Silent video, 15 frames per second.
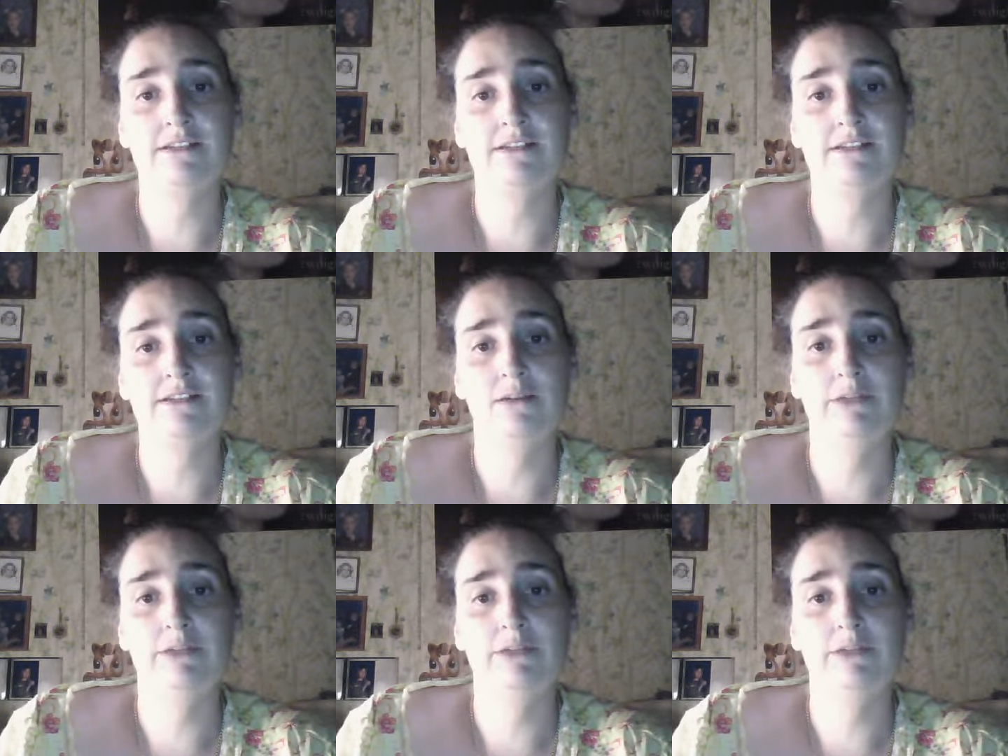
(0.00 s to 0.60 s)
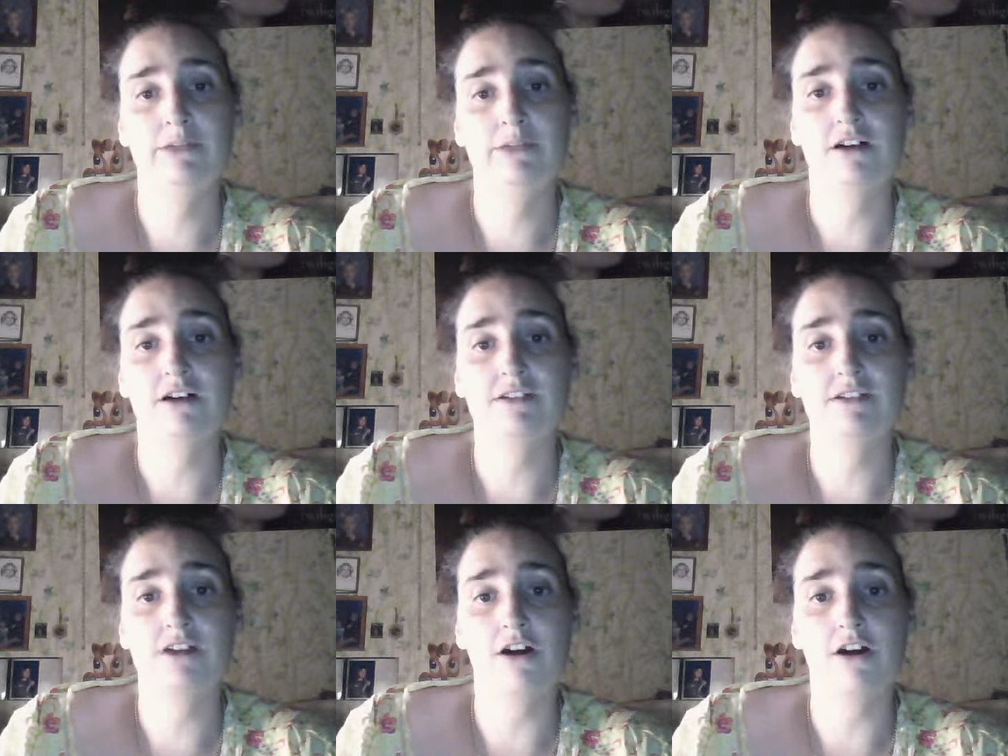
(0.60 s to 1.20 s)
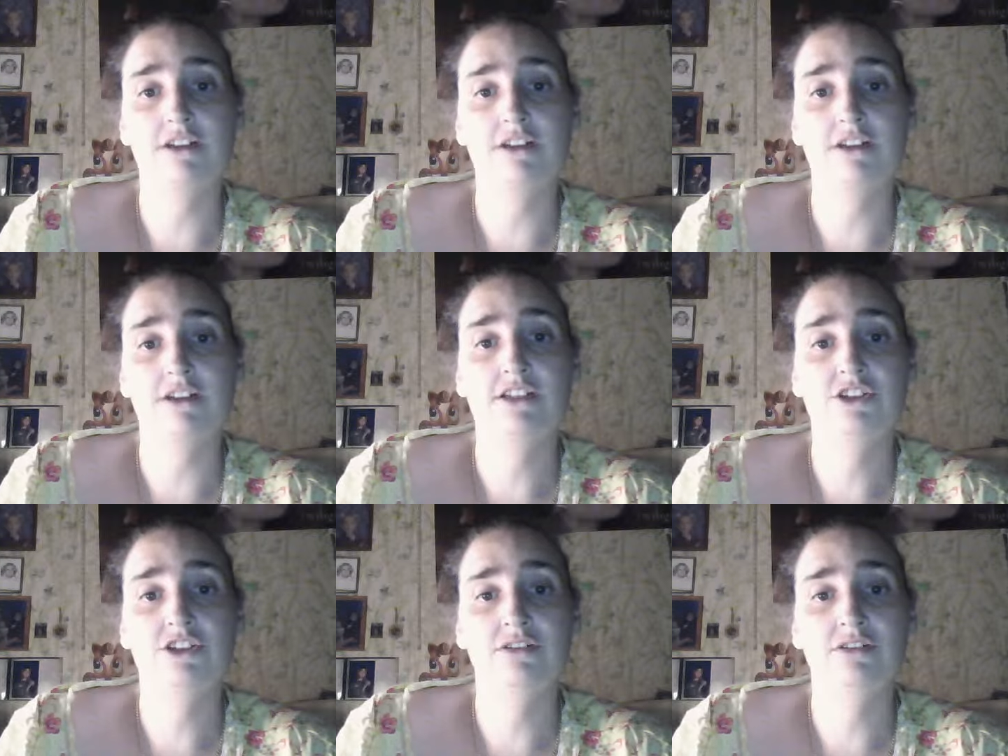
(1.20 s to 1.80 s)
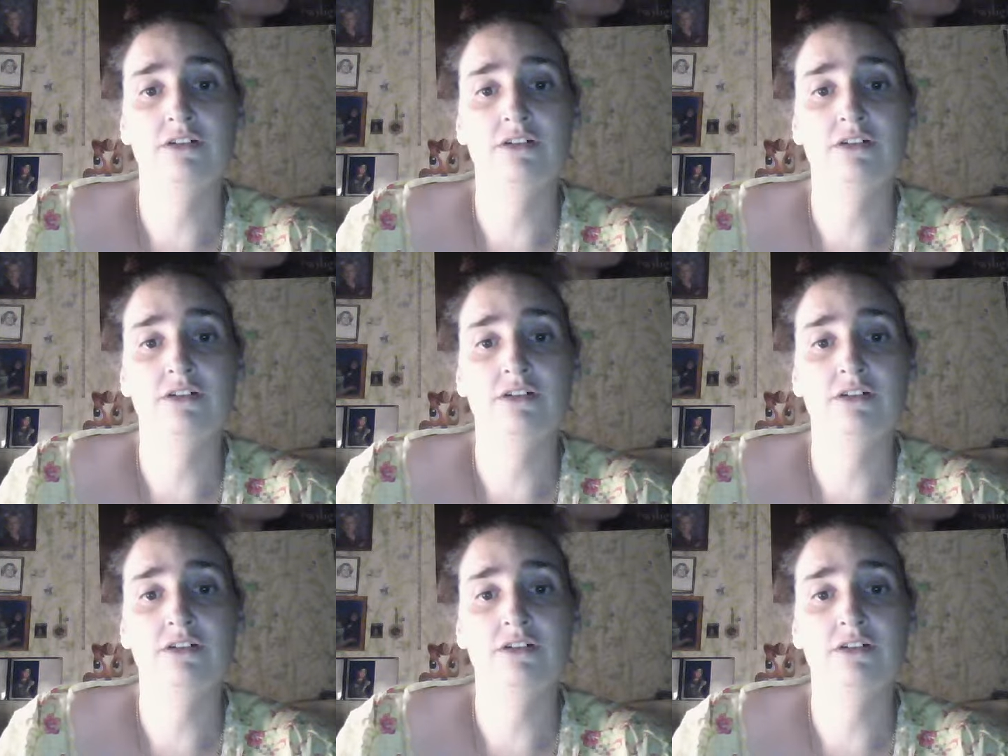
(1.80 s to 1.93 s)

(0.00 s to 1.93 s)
I mean, it's all scar tissue,